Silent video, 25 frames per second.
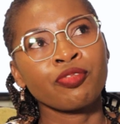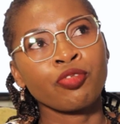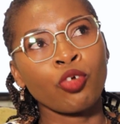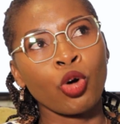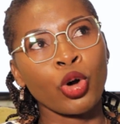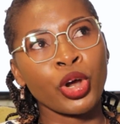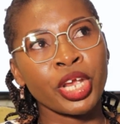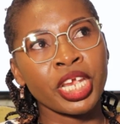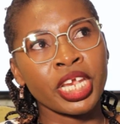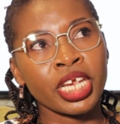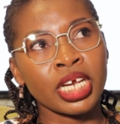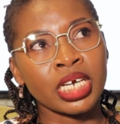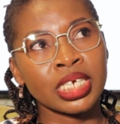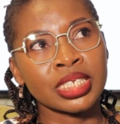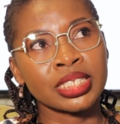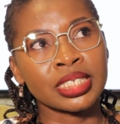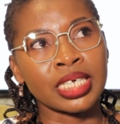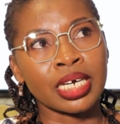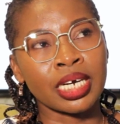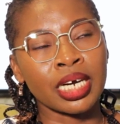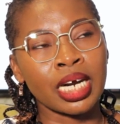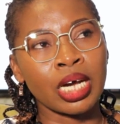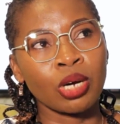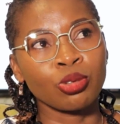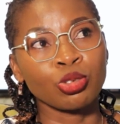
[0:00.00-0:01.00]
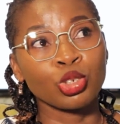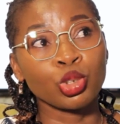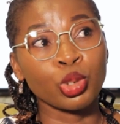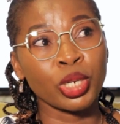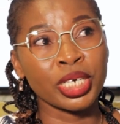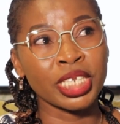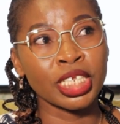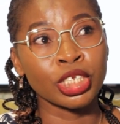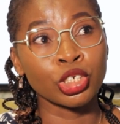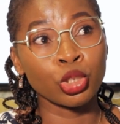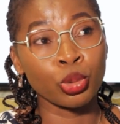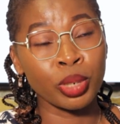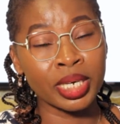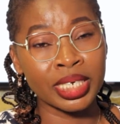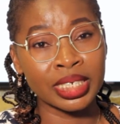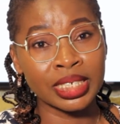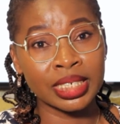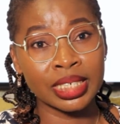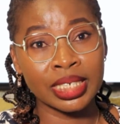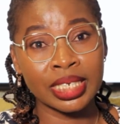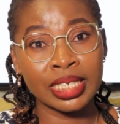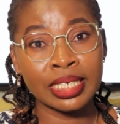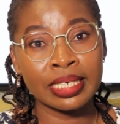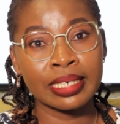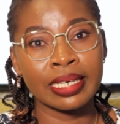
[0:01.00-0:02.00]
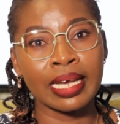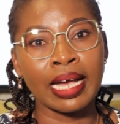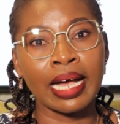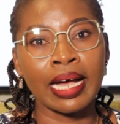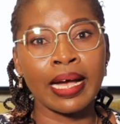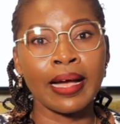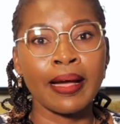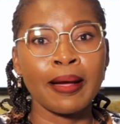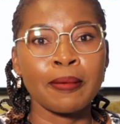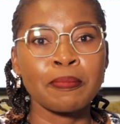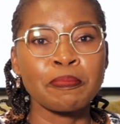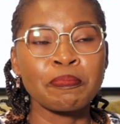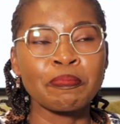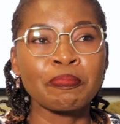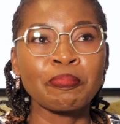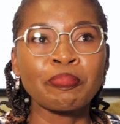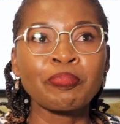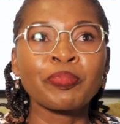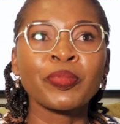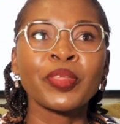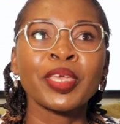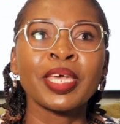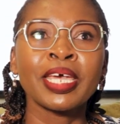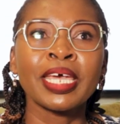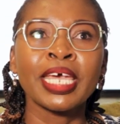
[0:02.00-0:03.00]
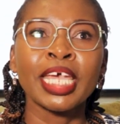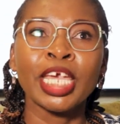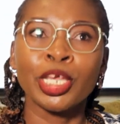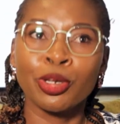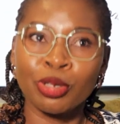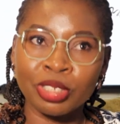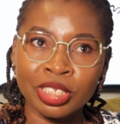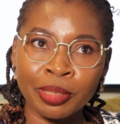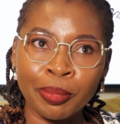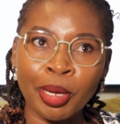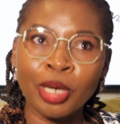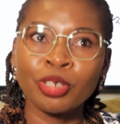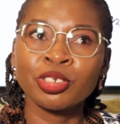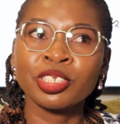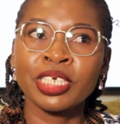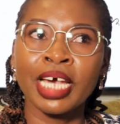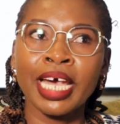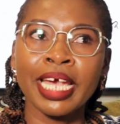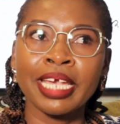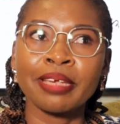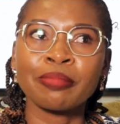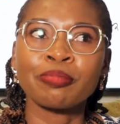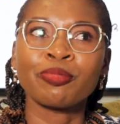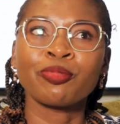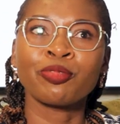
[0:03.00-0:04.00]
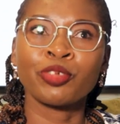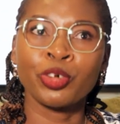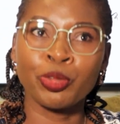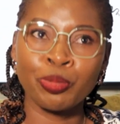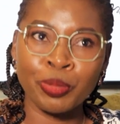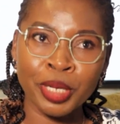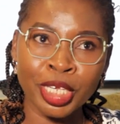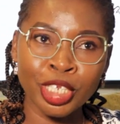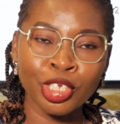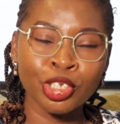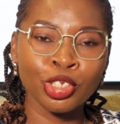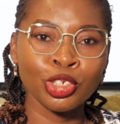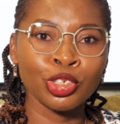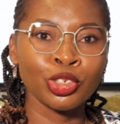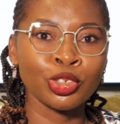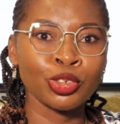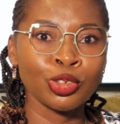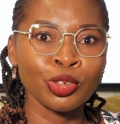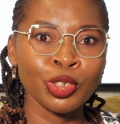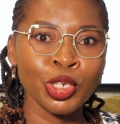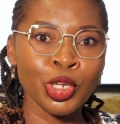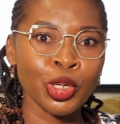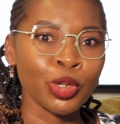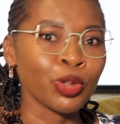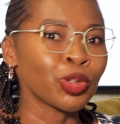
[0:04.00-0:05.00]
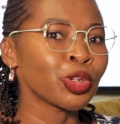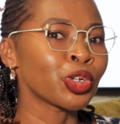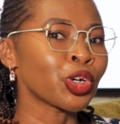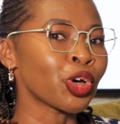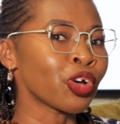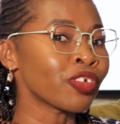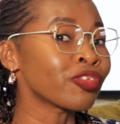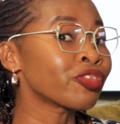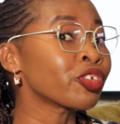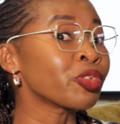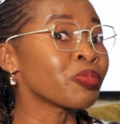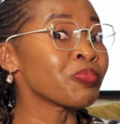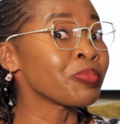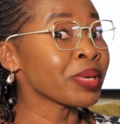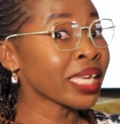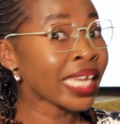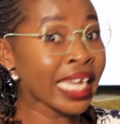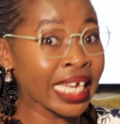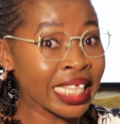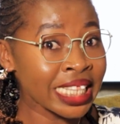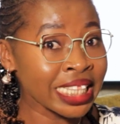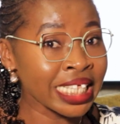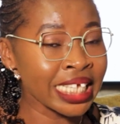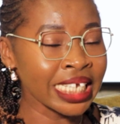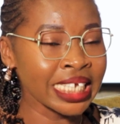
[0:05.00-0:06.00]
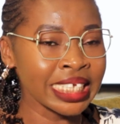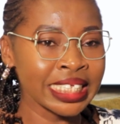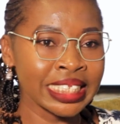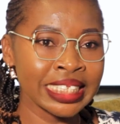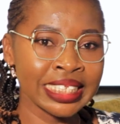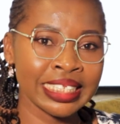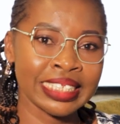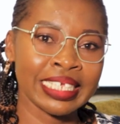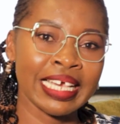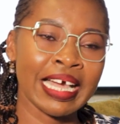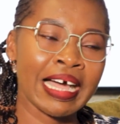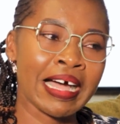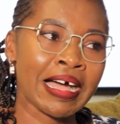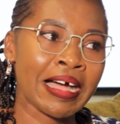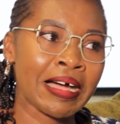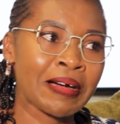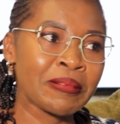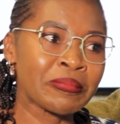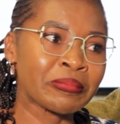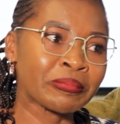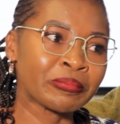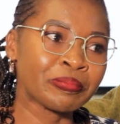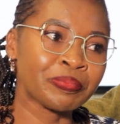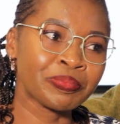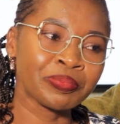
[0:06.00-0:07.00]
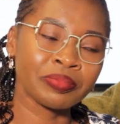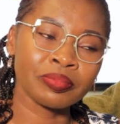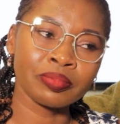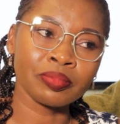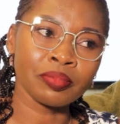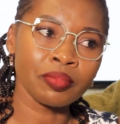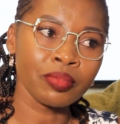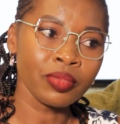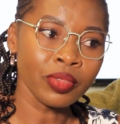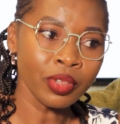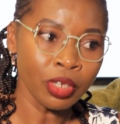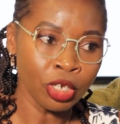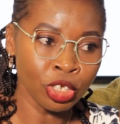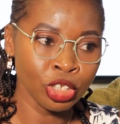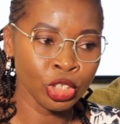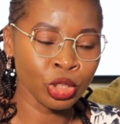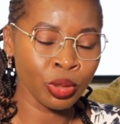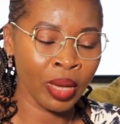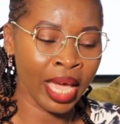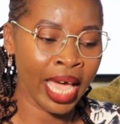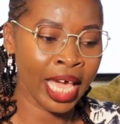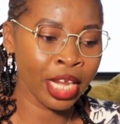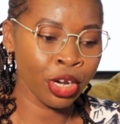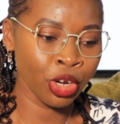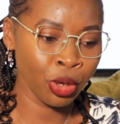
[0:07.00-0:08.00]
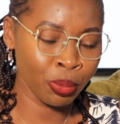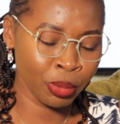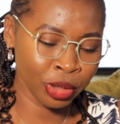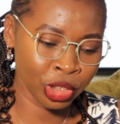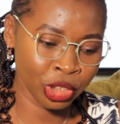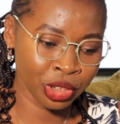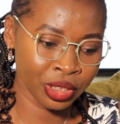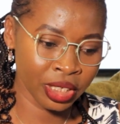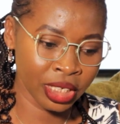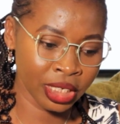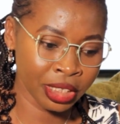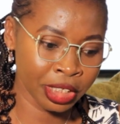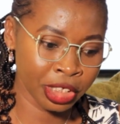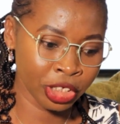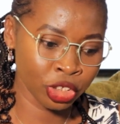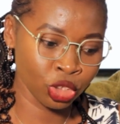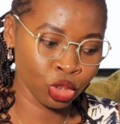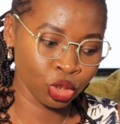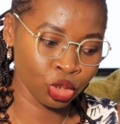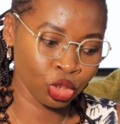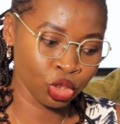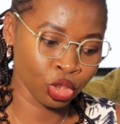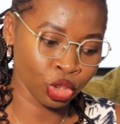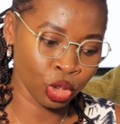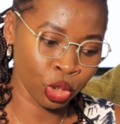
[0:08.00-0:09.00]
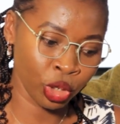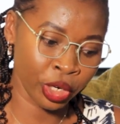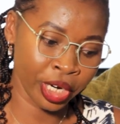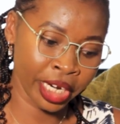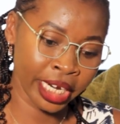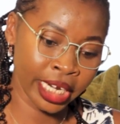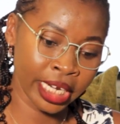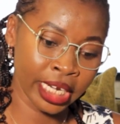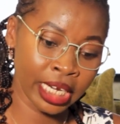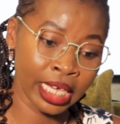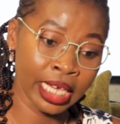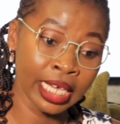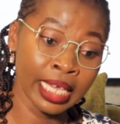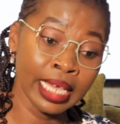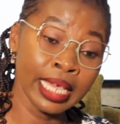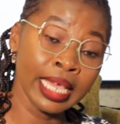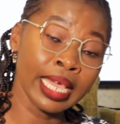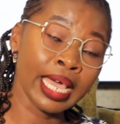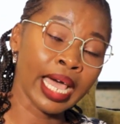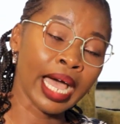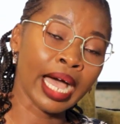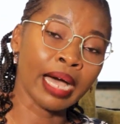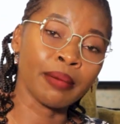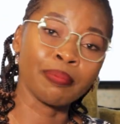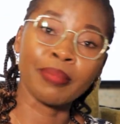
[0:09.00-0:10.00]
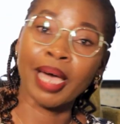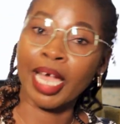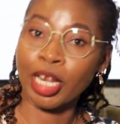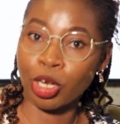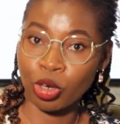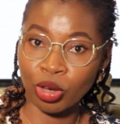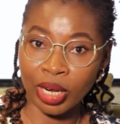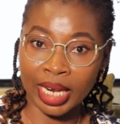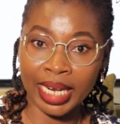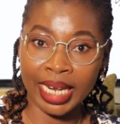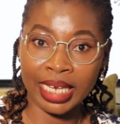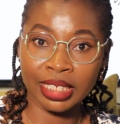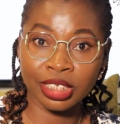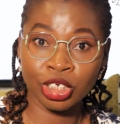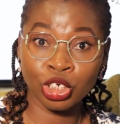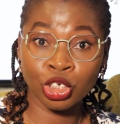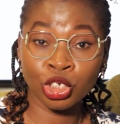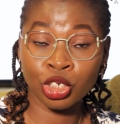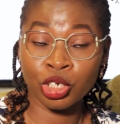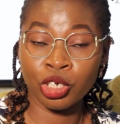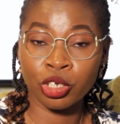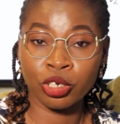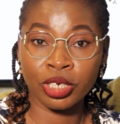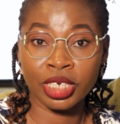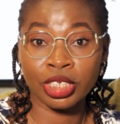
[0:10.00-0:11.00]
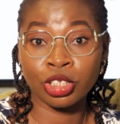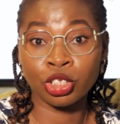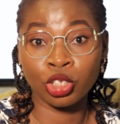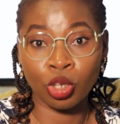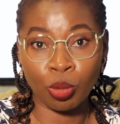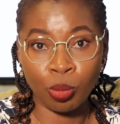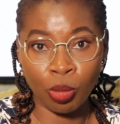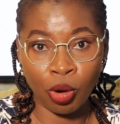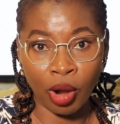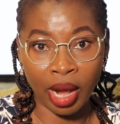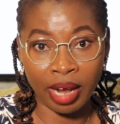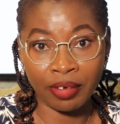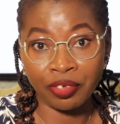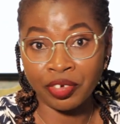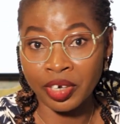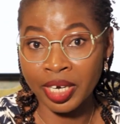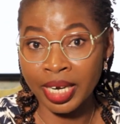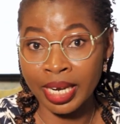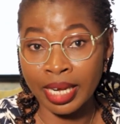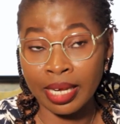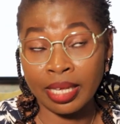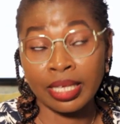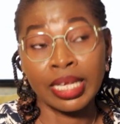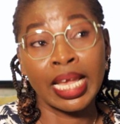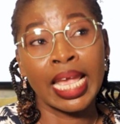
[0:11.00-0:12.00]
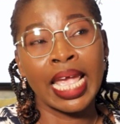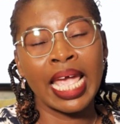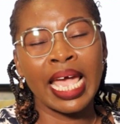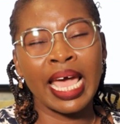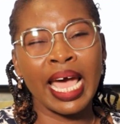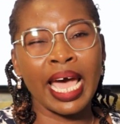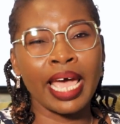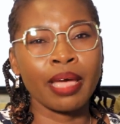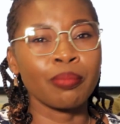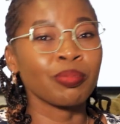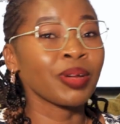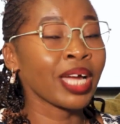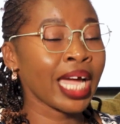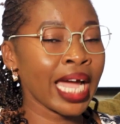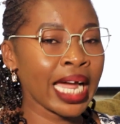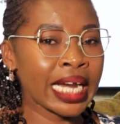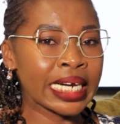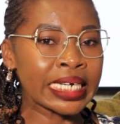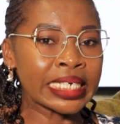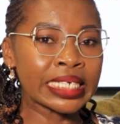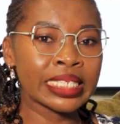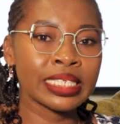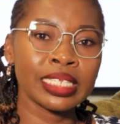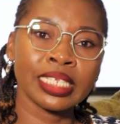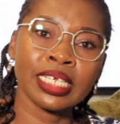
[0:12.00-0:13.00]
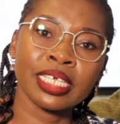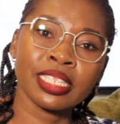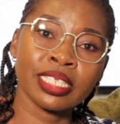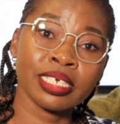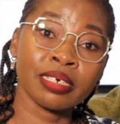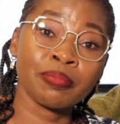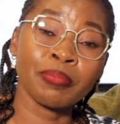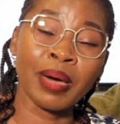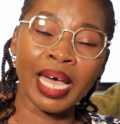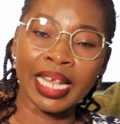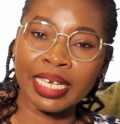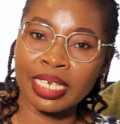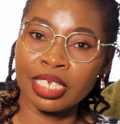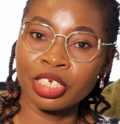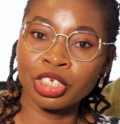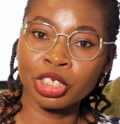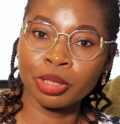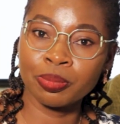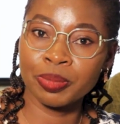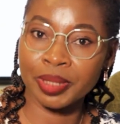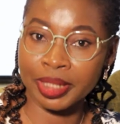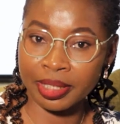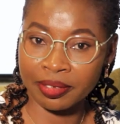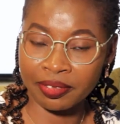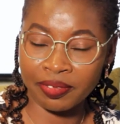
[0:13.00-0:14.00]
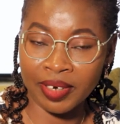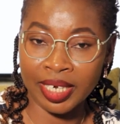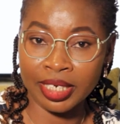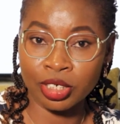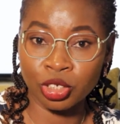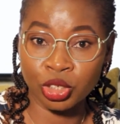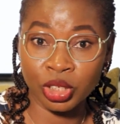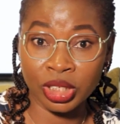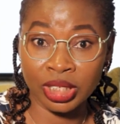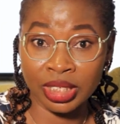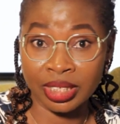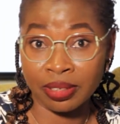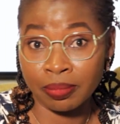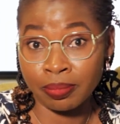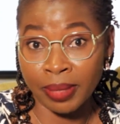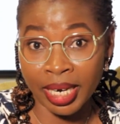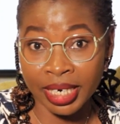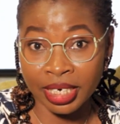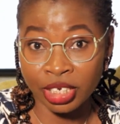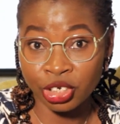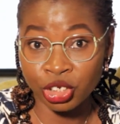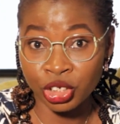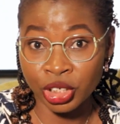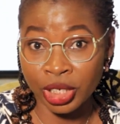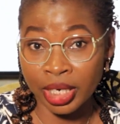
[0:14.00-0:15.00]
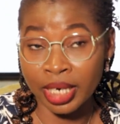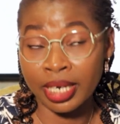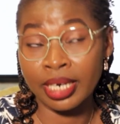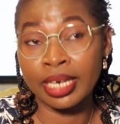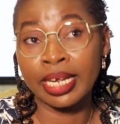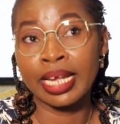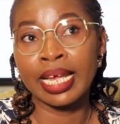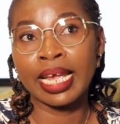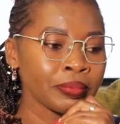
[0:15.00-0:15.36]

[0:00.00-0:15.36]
4 years, around 2020, it was about time for me to, you know, go for bigger things. So I had an opportunity to join an organization known as Somo Africa. I'm currently their partnerships and fundraising manager.